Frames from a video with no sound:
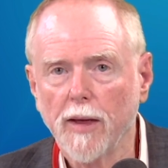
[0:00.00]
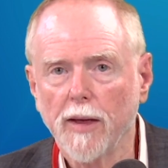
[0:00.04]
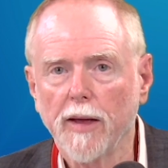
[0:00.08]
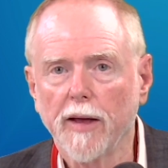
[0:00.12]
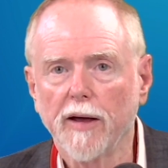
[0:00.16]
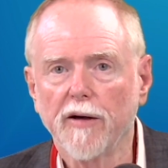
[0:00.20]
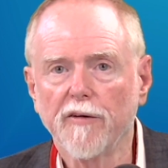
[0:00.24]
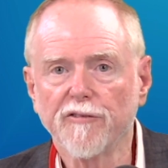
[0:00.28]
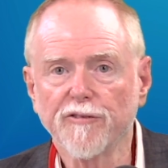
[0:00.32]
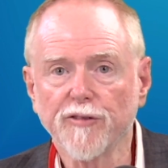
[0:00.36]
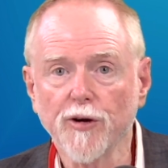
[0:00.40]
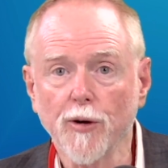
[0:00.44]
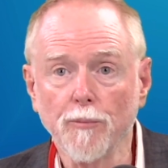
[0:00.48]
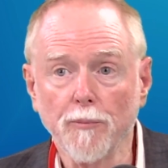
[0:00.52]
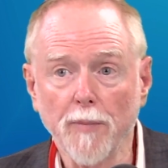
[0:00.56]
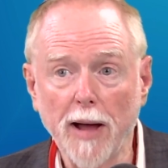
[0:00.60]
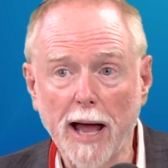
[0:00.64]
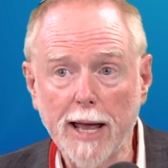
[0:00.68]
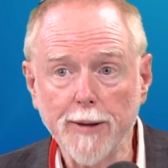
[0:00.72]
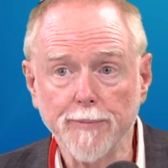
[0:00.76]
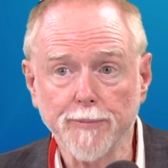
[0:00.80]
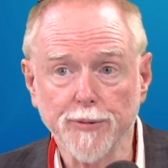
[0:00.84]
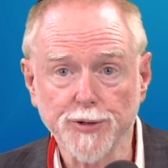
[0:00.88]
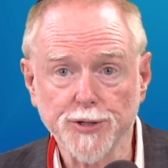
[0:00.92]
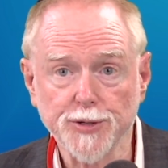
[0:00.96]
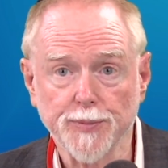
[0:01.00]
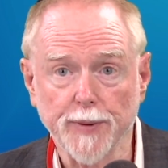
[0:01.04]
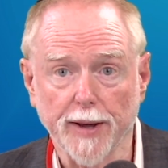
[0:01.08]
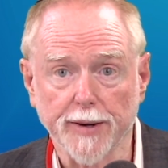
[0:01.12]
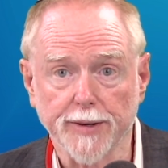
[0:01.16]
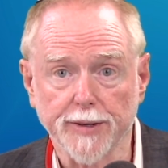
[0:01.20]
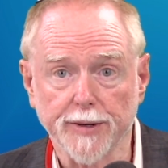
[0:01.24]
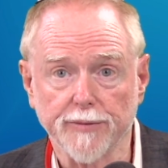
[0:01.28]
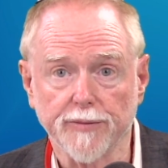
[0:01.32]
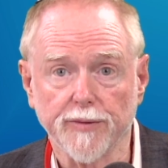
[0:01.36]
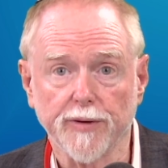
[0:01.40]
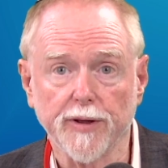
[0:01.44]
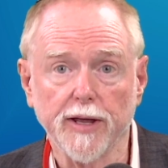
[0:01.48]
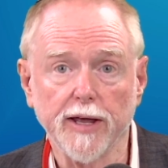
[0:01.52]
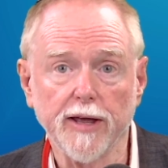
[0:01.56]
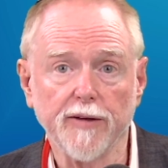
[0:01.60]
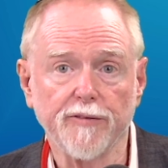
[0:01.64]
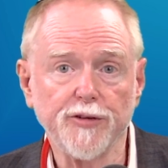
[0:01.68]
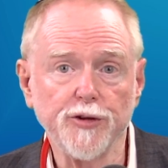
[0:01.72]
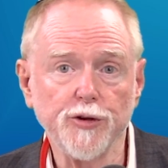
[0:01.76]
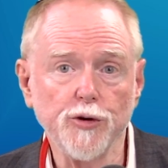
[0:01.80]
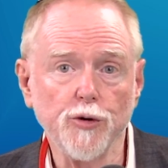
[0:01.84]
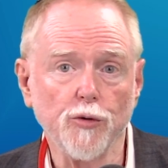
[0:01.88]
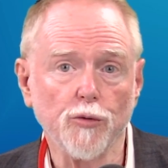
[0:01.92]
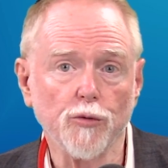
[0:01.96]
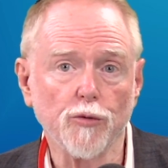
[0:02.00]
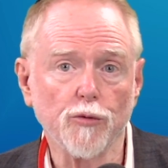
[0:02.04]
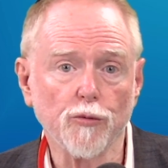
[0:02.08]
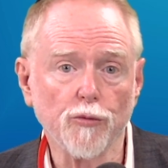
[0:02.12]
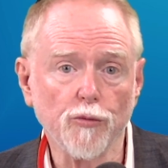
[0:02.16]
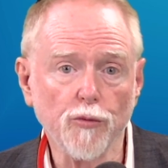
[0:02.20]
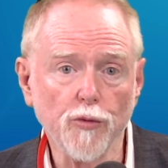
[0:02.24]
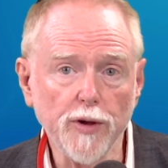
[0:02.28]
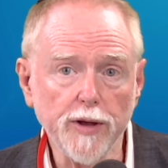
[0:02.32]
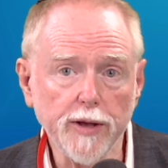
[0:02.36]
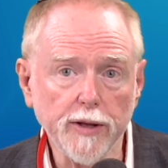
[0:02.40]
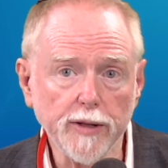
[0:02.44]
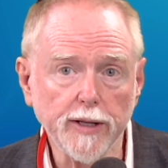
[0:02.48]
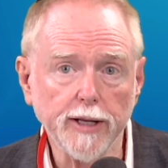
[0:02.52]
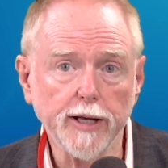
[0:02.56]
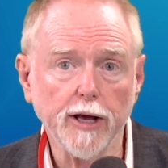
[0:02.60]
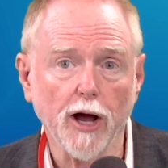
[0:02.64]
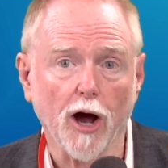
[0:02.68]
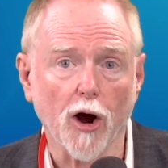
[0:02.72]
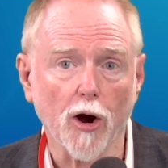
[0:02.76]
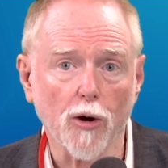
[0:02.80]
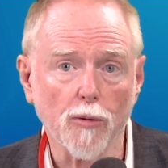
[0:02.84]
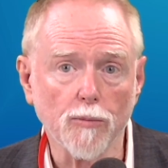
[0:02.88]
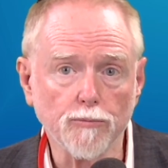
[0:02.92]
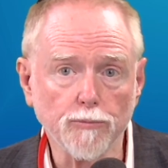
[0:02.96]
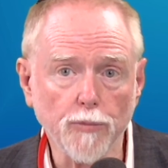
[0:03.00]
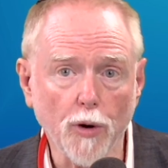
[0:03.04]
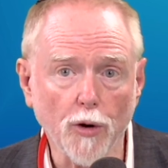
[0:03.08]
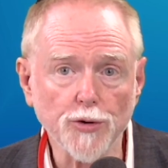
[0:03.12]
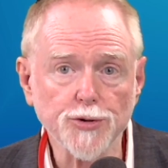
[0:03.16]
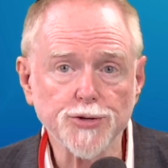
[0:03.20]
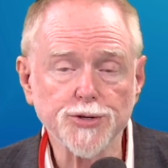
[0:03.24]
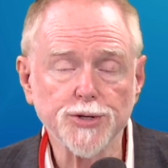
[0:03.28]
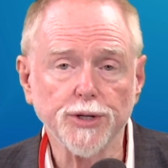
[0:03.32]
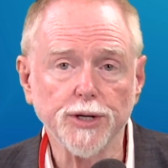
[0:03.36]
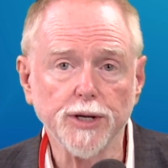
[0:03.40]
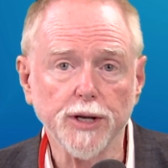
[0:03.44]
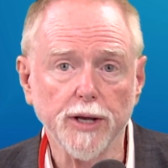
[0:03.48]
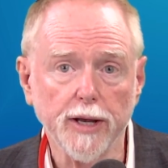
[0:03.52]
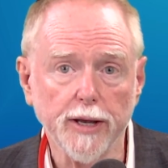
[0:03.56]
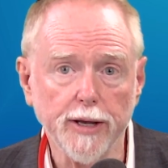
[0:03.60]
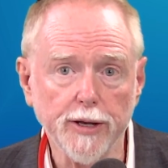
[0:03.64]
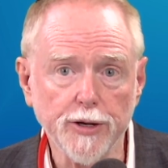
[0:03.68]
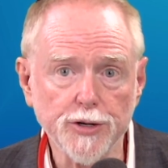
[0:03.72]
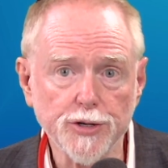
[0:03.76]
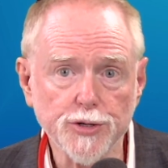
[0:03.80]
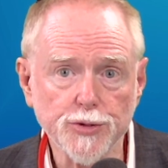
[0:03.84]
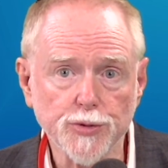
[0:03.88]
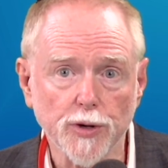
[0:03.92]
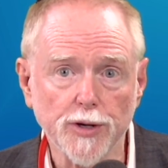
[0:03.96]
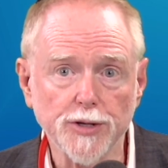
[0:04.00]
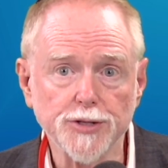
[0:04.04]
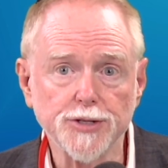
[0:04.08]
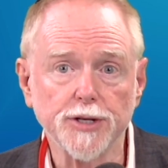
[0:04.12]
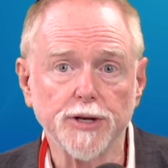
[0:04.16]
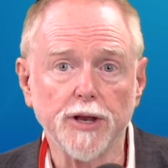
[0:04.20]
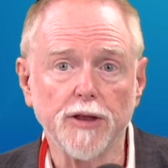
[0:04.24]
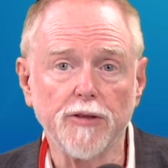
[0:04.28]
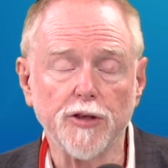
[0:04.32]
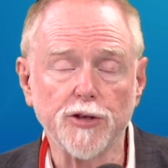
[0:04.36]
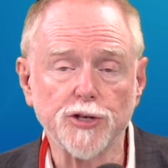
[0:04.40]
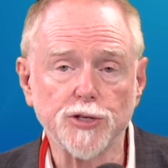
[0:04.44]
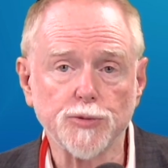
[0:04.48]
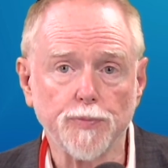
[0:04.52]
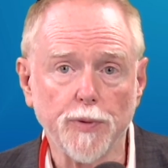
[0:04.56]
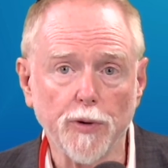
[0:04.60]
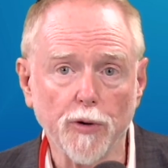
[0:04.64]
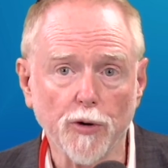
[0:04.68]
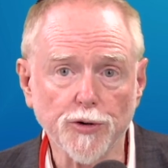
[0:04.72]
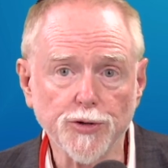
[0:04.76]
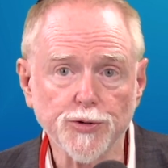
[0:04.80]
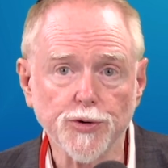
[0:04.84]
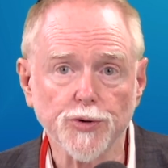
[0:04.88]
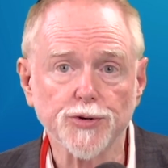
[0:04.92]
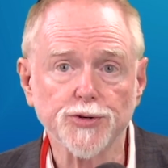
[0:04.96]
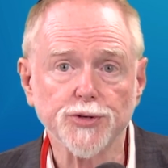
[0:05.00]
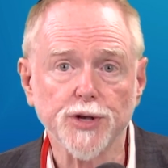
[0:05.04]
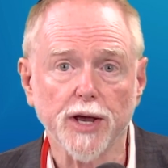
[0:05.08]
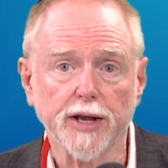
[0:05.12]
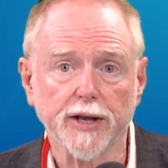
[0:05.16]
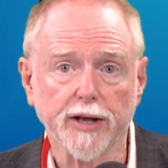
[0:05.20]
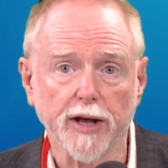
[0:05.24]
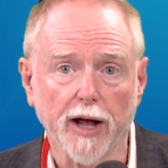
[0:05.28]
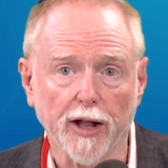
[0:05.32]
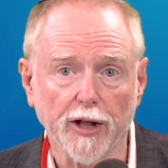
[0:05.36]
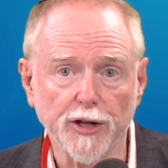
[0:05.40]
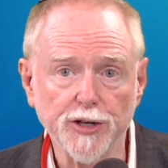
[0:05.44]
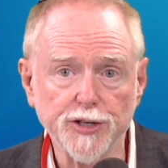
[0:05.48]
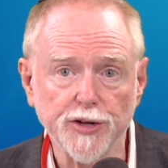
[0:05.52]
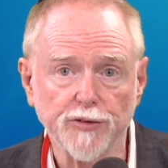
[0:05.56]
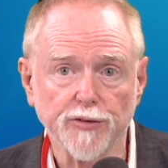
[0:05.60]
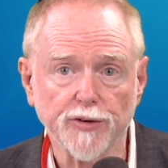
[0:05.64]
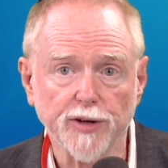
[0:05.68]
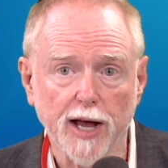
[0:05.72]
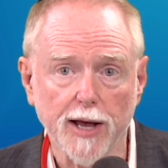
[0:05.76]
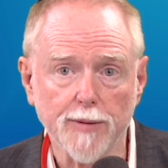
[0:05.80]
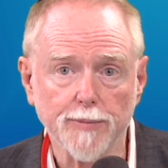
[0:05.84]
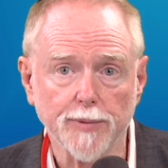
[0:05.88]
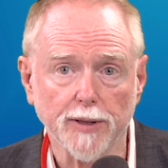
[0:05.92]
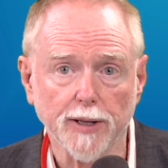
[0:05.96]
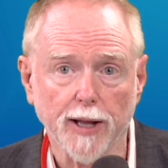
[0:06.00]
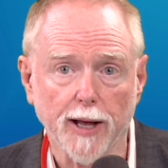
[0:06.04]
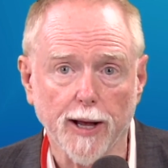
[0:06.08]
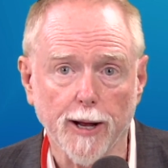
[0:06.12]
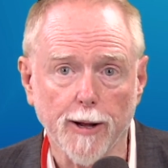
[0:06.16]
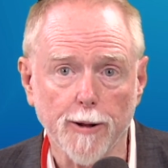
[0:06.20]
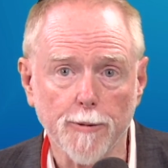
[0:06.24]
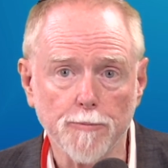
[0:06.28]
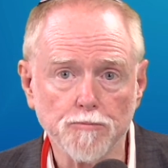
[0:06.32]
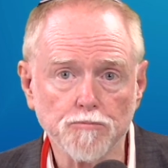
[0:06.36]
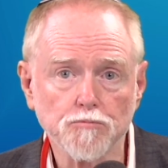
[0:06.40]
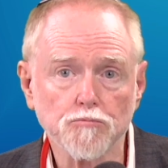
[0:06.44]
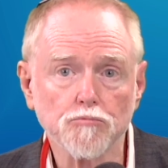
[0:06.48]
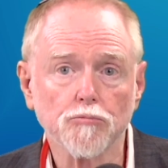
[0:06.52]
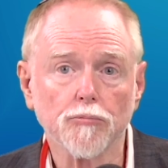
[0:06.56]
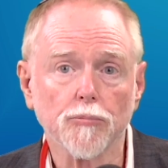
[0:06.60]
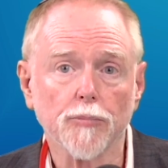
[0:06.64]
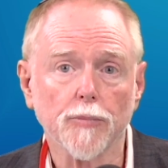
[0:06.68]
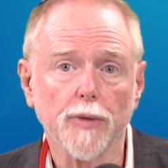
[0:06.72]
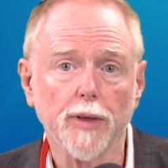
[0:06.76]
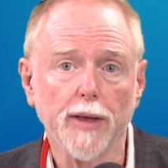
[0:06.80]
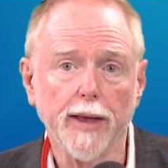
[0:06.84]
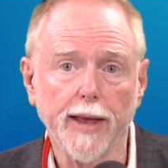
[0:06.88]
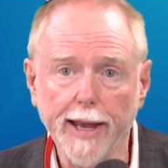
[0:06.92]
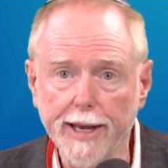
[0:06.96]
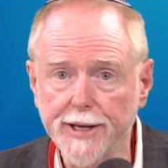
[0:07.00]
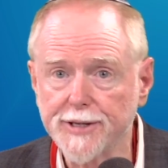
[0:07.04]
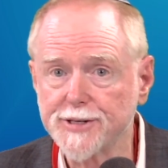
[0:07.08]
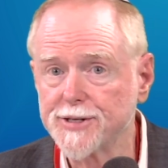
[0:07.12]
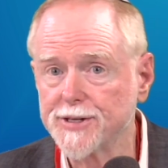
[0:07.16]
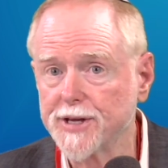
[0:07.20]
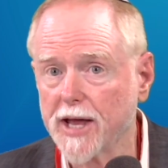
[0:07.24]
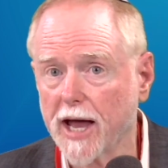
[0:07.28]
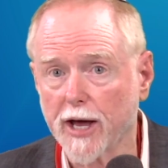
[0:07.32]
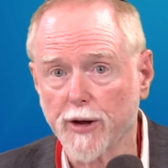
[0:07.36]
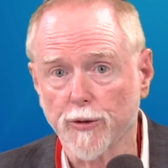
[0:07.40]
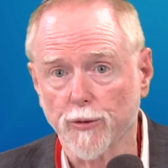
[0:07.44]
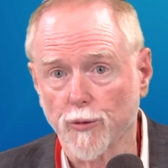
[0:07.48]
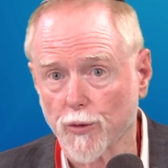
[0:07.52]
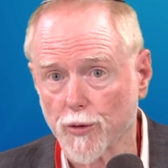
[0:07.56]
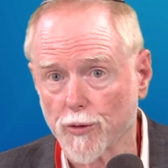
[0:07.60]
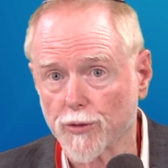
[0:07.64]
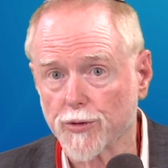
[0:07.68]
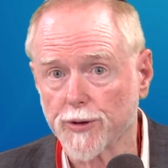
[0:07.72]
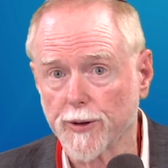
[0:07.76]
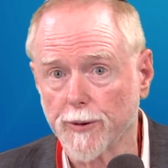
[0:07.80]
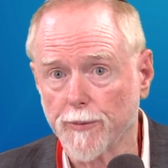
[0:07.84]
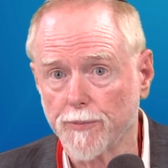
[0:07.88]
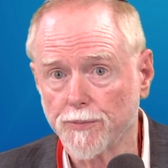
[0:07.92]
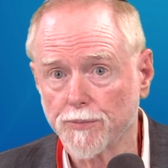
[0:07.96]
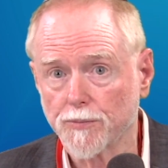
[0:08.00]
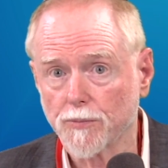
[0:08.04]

From my perspective, if you really are mostly interested in the spiritual psychology of Kabbalah, it's not worth it.